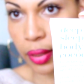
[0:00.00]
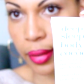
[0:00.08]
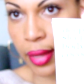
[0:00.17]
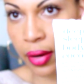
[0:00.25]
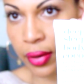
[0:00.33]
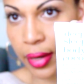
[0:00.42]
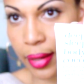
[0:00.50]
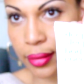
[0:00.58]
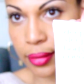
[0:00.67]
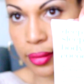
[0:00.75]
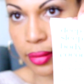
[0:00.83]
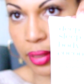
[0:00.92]
There it
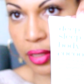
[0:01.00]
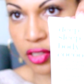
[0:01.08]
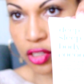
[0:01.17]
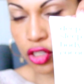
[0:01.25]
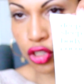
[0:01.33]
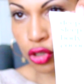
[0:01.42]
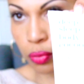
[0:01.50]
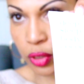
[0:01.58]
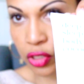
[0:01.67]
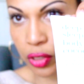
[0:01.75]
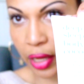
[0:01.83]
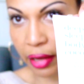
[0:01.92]
is. It's just too
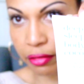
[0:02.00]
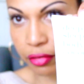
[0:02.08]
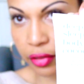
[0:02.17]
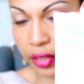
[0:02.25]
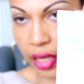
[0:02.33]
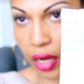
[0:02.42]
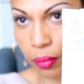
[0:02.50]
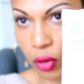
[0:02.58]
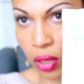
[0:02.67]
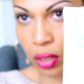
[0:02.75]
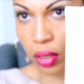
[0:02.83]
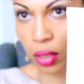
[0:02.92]
much light for the
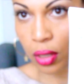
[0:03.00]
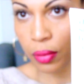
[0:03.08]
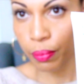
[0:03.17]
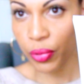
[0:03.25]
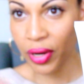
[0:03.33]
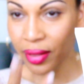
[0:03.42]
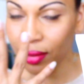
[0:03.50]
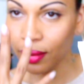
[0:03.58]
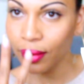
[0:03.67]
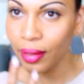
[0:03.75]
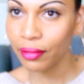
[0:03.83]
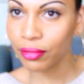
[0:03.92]
camera, but I need the
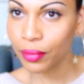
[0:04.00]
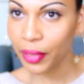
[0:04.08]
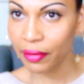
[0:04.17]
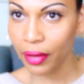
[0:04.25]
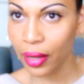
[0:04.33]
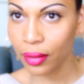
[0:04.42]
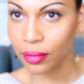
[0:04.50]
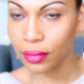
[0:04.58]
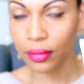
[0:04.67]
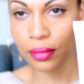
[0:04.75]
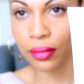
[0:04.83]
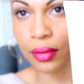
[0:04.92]
light for my
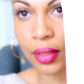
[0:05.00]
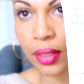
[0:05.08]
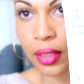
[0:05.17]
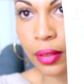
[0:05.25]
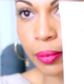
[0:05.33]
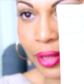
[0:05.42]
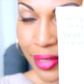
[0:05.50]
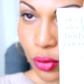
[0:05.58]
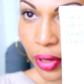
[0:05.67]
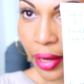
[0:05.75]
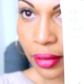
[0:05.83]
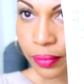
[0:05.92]
face. But that's
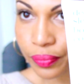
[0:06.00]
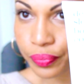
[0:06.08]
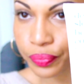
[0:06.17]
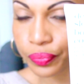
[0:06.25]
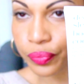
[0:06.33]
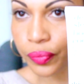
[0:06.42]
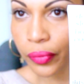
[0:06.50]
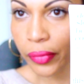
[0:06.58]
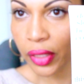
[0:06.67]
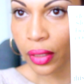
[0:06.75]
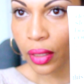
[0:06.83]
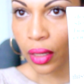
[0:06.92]
okay.
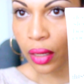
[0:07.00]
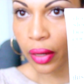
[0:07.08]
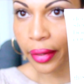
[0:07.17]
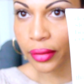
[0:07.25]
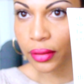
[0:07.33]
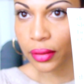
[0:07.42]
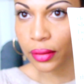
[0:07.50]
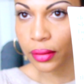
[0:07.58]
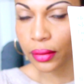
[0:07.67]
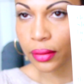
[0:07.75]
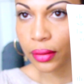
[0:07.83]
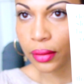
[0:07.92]
All right.
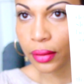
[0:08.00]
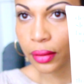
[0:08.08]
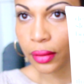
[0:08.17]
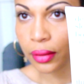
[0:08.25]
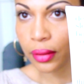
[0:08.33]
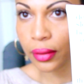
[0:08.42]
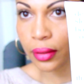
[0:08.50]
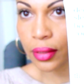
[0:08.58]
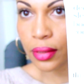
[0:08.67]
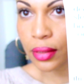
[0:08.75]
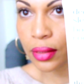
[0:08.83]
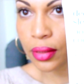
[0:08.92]

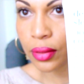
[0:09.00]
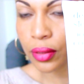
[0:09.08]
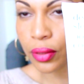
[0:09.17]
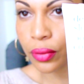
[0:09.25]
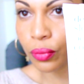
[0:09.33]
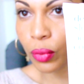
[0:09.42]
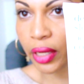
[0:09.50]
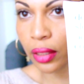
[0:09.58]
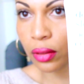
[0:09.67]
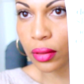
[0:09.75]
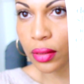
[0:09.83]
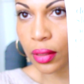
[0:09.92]
This is what it
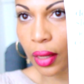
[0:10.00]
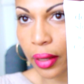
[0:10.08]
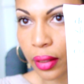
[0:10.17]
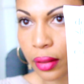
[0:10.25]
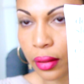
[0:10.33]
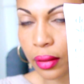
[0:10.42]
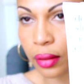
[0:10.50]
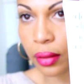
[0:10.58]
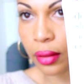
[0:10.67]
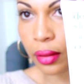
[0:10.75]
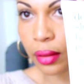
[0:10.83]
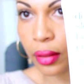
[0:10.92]
looks like.
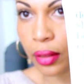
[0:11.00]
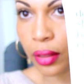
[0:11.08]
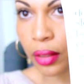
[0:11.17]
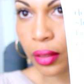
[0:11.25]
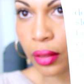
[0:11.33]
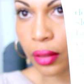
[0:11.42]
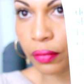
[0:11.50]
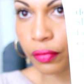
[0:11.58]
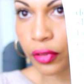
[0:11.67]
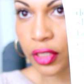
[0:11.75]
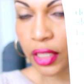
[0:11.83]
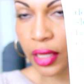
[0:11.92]
Good
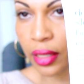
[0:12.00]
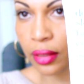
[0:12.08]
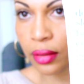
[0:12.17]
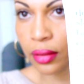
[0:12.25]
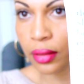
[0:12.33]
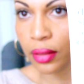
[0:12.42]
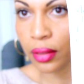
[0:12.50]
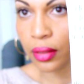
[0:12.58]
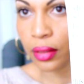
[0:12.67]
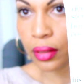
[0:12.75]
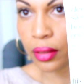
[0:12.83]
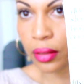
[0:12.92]
for skin,
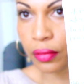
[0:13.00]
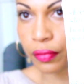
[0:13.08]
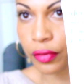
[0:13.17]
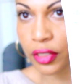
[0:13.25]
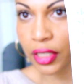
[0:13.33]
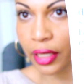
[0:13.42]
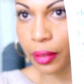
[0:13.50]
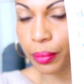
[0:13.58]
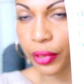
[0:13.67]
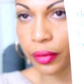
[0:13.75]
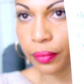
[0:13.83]
good for sleep.